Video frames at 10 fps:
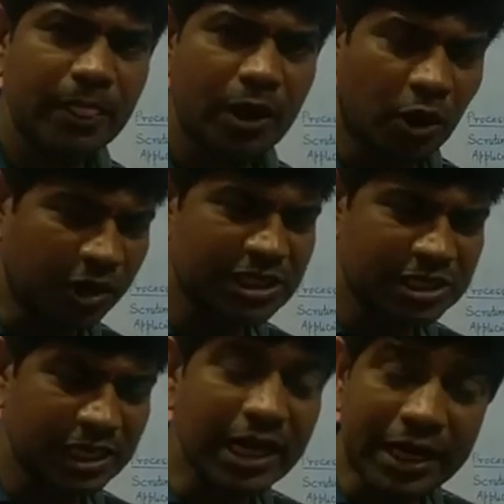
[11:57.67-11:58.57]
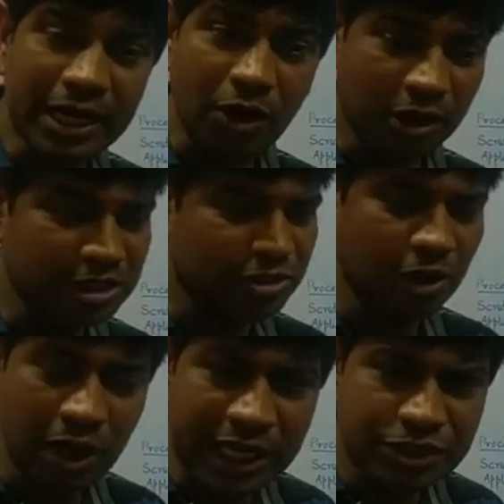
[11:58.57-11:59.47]
on his learning, on his
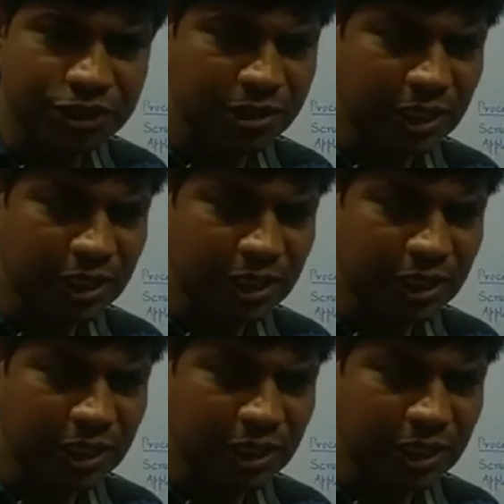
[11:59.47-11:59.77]
knowledge